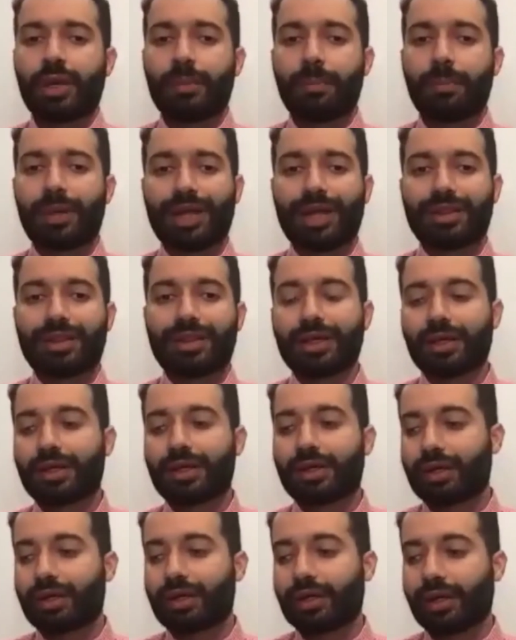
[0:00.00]
But I
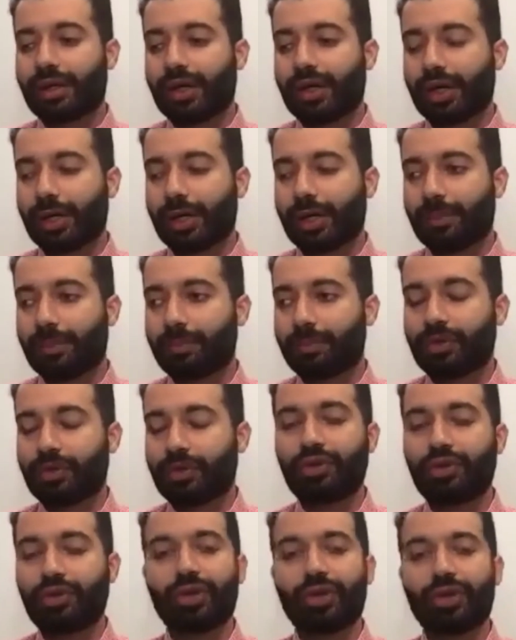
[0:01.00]
think the
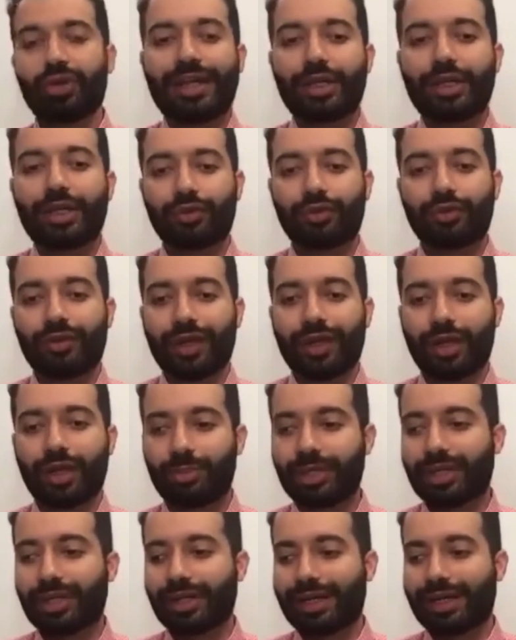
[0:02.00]
real value of
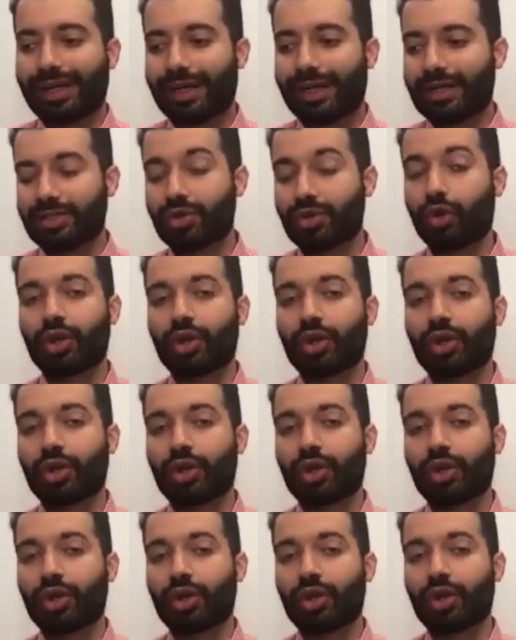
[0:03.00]
NLP and AI is going
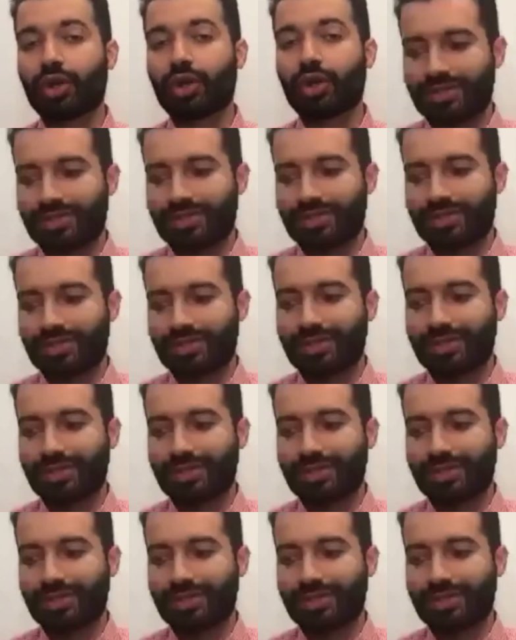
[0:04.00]
beyond just